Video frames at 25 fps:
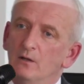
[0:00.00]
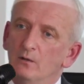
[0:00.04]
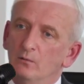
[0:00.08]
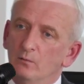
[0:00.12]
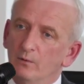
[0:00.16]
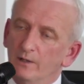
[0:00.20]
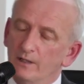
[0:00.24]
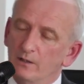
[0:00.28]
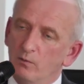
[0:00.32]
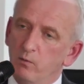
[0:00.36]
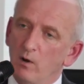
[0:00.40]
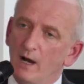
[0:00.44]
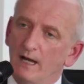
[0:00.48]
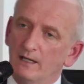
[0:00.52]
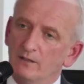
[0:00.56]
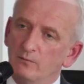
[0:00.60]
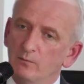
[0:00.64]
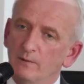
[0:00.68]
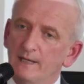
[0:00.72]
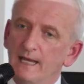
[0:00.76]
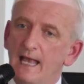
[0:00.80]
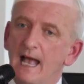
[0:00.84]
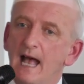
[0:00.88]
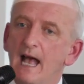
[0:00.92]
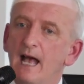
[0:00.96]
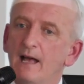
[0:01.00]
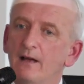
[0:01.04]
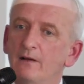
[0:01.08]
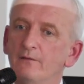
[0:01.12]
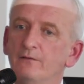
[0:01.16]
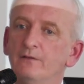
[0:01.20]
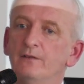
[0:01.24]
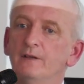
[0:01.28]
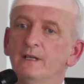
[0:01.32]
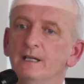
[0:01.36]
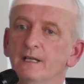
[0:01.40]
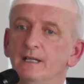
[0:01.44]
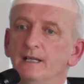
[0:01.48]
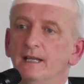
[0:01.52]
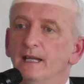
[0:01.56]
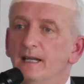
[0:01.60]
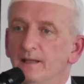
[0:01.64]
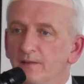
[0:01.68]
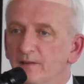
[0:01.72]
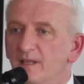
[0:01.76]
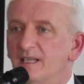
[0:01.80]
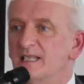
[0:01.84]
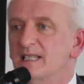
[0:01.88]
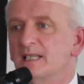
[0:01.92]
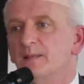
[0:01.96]
with what we have
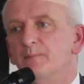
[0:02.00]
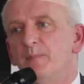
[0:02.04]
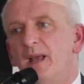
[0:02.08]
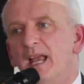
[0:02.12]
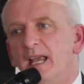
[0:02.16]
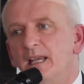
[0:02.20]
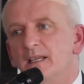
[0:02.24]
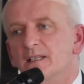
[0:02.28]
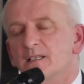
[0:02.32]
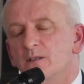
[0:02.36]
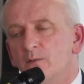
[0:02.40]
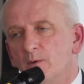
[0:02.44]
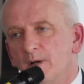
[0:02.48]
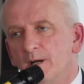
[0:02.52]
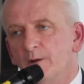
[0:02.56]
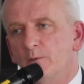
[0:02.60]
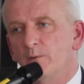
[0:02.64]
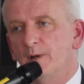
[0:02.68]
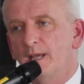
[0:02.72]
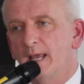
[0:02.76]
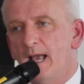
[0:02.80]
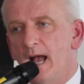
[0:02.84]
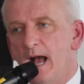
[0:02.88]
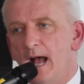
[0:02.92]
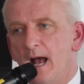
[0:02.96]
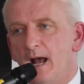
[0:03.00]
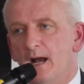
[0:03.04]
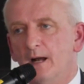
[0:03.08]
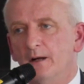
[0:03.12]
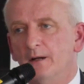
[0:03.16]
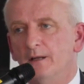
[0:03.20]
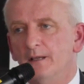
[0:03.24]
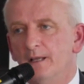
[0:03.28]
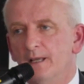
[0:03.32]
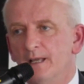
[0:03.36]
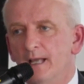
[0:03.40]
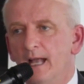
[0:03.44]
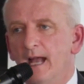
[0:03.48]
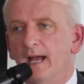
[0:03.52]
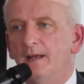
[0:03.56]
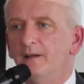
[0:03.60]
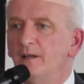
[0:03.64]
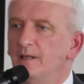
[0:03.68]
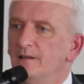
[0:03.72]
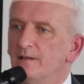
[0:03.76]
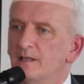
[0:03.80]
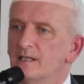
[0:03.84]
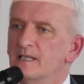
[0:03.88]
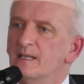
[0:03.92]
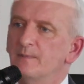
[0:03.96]
in the space where we are and
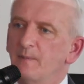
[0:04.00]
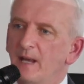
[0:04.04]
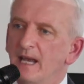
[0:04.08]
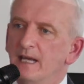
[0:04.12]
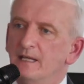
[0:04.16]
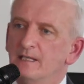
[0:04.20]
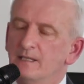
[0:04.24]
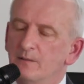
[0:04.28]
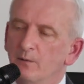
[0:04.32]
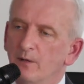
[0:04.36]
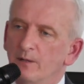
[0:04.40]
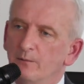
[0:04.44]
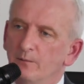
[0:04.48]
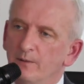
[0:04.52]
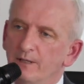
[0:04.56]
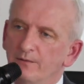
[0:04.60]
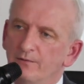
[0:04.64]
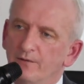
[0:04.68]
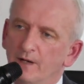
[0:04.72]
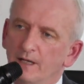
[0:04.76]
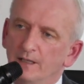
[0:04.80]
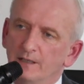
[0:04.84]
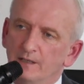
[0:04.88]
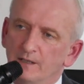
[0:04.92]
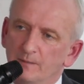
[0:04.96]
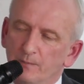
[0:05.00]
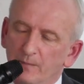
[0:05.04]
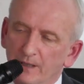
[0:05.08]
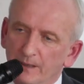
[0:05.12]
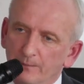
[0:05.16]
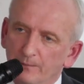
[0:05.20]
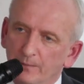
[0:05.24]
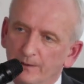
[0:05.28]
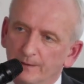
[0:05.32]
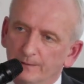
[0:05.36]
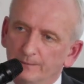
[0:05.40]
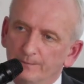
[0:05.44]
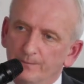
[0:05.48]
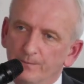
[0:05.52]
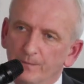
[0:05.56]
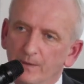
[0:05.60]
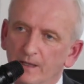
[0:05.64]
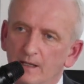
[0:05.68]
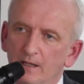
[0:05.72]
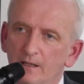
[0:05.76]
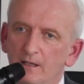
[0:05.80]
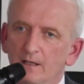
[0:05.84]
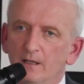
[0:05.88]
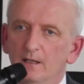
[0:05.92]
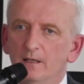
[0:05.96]
in the space where we find people.
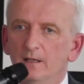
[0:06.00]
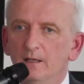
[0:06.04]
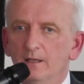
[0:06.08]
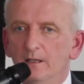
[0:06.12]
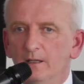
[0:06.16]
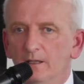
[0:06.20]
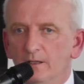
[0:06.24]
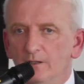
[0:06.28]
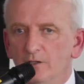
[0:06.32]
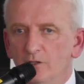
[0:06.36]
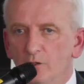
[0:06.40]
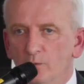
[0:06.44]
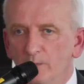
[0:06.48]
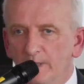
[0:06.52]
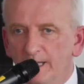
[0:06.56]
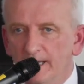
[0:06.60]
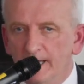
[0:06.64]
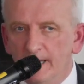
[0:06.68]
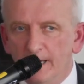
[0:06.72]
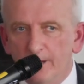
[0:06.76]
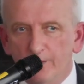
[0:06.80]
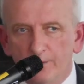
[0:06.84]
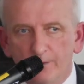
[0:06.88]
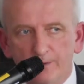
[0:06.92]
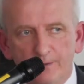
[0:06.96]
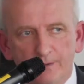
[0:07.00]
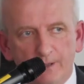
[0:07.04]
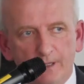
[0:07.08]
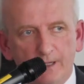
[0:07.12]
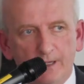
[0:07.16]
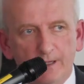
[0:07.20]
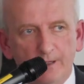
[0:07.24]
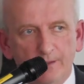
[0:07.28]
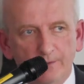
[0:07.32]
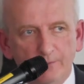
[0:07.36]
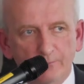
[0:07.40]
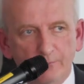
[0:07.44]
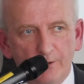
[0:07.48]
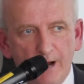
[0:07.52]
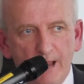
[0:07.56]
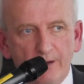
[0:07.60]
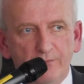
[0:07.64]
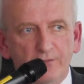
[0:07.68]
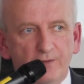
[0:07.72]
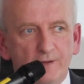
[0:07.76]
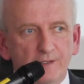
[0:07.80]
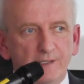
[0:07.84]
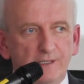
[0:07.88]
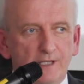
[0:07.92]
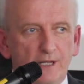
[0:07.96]
You will hear
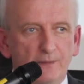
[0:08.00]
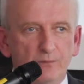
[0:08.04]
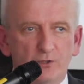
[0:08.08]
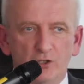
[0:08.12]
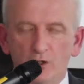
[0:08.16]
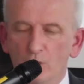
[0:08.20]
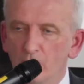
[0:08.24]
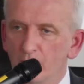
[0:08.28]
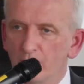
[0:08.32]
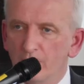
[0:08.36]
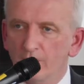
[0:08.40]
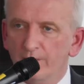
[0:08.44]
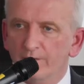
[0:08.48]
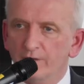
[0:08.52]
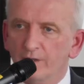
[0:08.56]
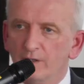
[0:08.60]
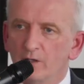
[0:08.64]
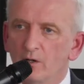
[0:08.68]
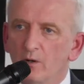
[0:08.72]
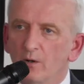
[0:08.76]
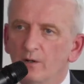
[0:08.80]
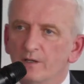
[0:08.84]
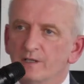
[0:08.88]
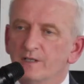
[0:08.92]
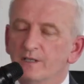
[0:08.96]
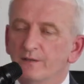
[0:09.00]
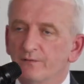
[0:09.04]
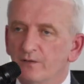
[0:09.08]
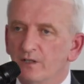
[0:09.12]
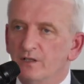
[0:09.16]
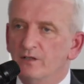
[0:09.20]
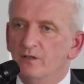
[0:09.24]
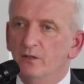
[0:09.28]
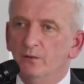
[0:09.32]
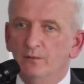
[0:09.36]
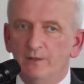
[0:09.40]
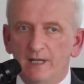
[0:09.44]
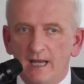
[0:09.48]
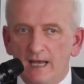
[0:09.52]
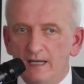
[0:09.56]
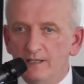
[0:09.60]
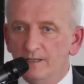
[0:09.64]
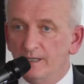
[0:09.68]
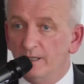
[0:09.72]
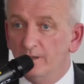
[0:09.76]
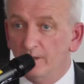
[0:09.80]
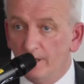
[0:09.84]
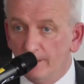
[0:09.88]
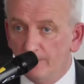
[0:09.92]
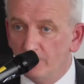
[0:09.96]
reference, I'm sure, over the course of the 2
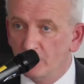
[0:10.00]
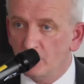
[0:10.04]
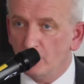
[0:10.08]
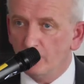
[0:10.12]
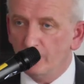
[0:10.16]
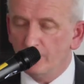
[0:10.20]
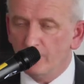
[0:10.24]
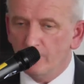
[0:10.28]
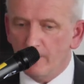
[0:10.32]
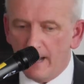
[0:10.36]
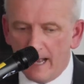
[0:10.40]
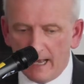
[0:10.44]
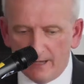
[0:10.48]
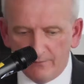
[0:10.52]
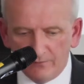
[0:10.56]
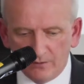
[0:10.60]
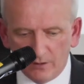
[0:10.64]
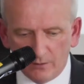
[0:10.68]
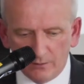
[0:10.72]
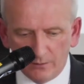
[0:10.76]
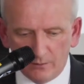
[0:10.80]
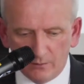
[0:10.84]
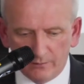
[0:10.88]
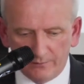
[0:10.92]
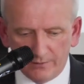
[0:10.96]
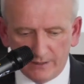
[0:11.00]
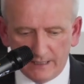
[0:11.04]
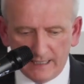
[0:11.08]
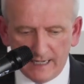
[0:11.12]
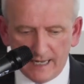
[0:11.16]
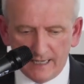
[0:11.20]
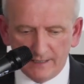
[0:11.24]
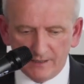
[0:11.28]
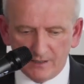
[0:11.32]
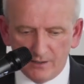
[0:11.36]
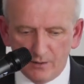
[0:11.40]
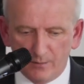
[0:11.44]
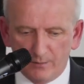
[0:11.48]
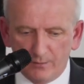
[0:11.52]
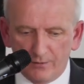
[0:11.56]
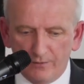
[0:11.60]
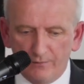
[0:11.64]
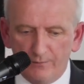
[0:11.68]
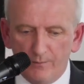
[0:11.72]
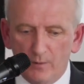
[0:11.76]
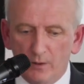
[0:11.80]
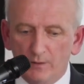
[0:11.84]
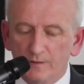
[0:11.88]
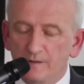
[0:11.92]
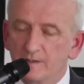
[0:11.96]
days, and I'm sure you have done over the last number
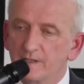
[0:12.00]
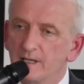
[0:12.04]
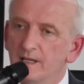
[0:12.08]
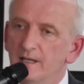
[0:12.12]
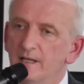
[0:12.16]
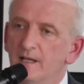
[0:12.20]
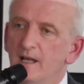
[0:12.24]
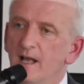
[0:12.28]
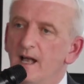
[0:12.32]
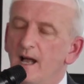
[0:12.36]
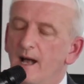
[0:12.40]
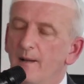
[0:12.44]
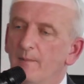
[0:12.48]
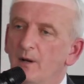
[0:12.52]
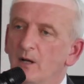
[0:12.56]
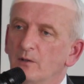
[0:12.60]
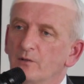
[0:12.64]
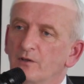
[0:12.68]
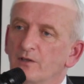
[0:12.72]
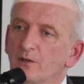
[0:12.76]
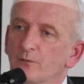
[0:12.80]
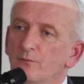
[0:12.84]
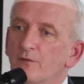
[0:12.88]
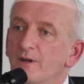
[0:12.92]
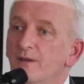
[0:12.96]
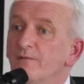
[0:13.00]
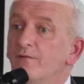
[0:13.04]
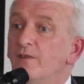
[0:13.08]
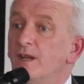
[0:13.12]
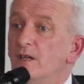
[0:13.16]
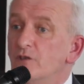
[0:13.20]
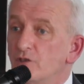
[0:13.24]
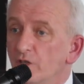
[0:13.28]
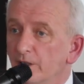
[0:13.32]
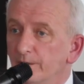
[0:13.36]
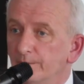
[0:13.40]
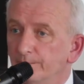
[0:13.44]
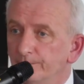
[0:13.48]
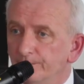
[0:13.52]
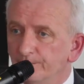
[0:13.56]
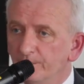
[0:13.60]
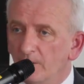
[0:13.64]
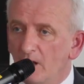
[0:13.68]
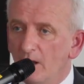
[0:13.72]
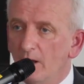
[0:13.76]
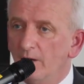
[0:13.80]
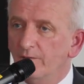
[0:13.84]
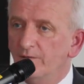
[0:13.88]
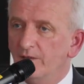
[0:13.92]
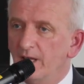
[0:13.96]
of months, about the revision
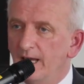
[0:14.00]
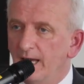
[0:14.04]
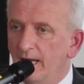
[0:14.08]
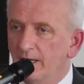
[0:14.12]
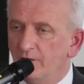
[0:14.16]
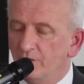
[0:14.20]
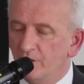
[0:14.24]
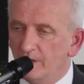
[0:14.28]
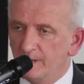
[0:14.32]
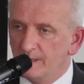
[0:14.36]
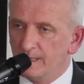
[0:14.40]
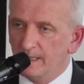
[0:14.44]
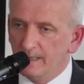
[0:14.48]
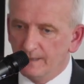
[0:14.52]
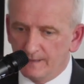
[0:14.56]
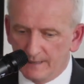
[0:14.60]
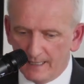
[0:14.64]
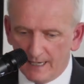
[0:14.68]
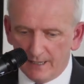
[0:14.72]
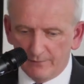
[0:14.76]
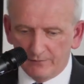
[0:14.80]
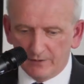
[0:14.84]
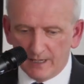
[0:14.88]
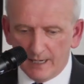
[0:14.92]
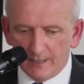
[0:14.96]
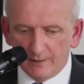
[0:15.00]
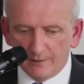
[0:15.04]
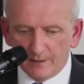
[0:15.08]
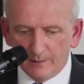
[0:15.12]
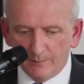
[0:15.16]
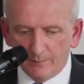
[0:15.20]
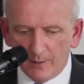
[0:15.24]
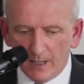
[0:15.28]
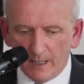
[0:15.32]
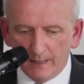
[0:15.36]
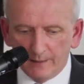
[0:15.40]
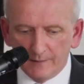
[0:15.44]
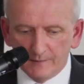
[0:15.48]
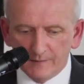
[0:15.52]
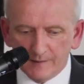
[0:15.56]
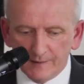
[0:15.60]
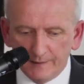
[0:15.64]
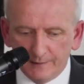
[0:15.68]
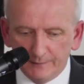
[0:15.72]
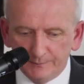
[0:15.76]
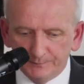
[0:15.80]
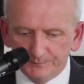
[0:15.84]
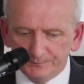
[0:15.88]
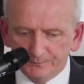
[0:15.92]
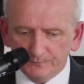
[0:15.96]
of the HSE safeguarding
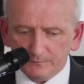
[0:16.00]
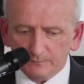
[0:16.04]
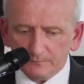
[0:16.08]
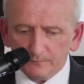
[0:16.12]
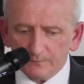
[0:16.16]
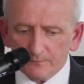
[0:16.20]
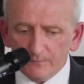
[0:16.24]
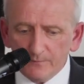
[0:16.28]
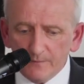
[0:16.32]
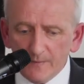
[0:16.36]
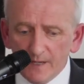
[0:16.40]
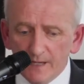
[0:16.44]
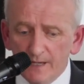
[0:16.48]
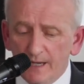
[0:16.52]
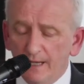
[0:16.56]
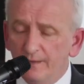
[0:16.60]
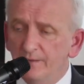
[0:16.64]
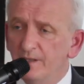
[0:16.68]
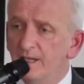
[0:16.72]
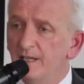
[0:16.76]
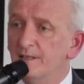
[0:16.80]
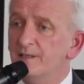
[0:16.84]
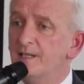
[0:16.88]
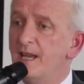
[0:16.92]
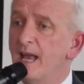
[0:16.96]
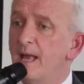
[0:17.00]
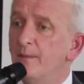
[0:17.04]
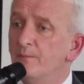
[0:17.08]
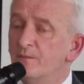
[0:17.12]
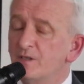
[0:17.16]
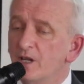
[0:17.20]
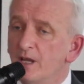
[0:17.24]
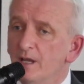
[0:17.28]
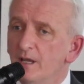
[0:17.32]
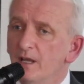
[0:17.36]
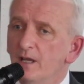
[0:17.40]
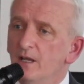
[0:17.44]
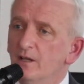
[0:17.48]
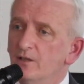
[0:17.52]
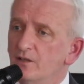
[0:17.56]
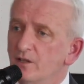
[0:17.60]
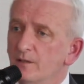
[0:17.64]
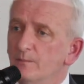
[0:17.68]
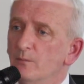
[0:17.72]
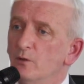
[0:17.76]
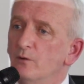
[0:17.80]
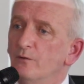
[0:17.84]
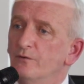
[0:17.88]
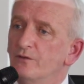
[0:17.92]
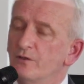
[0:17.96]
policy. and the attempt to
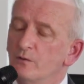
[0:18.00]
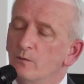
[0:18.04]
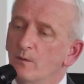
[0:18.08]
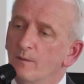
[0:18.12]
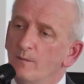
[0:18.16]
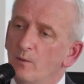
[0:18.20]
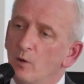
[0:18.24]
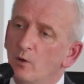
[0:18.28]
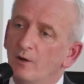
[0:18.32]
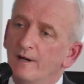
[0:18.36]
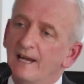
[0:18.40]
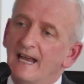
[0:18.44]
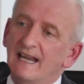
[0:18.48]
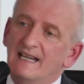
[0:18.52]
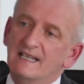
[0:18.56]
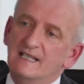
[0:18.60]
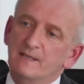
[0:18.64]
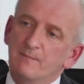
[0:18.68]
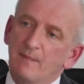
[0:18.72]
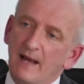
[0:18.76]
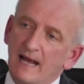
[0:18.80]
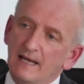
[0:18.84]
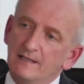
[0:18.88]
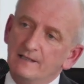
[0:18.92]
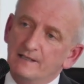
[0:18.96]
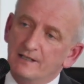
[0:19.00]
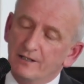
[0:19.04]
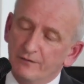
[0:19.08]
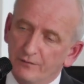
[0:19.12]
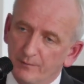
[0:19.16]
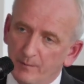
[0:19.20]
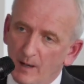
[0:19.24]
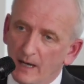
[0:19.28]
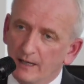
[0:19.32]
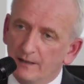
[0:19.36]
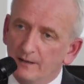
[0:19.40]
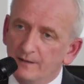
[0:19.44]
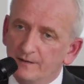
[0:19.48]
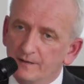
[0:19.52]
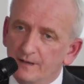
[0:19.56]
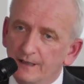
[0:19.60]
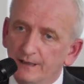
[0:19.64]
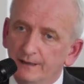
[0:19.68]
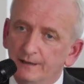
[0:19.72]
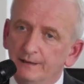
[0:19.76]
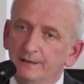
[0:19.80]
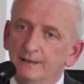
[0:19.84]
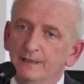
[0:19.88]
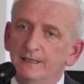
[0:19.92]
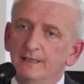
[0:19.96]
move to a more expansive
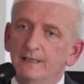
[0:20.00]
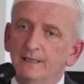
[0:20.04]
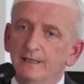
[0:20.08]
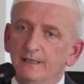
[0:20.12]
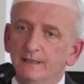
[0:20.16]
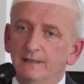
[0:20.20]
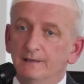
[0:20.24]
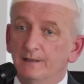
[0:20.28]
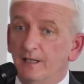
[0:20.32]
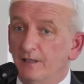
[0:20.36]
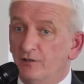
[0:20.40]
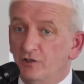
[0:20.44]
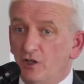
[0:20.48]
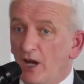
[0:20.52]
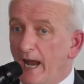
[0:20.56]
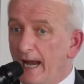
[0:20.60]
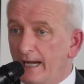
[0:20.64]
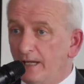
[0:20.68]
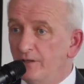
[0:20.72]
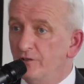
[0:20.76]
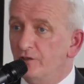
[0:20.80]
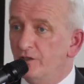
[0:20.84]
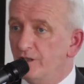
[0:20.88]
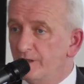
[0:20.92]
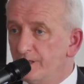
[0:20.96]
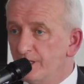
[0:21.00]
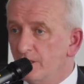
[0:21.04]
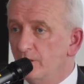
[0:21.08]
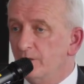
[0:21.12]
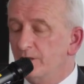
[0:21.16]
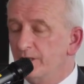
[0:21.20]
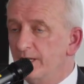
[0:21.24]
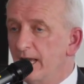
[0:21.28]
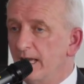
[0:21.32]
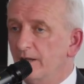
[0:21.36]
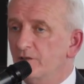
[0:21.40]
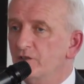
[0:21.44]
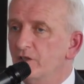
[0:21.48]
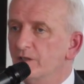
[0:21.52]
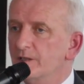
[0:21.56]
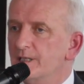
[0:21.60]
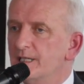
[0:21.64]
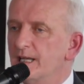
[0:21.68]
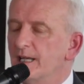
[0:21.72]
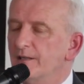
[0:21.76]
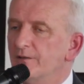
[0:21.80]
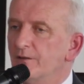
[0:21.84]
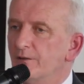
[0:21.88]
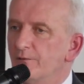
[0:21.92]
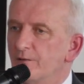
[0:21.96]
policy that challenges us not
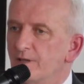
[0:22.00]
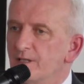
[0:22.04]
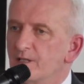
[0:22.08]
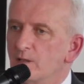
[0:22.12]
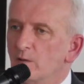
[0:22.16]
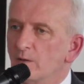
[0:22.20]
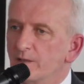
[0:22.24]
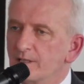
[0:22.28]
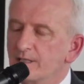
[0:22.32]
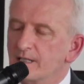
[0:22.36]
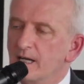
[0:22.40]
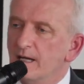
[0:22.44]
just on the resource